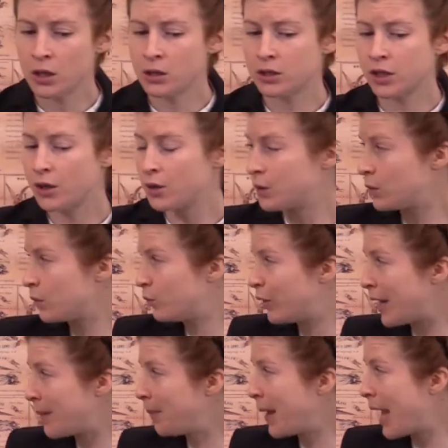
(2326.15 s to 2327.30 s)
So
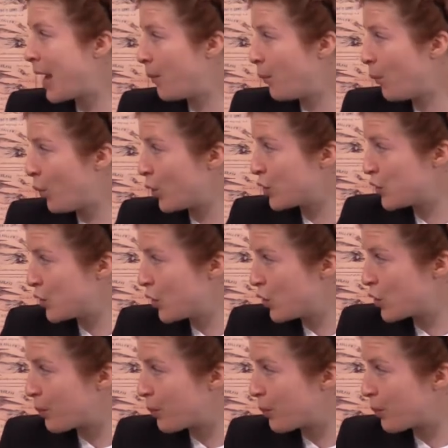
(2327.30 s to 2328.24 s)
REPAM was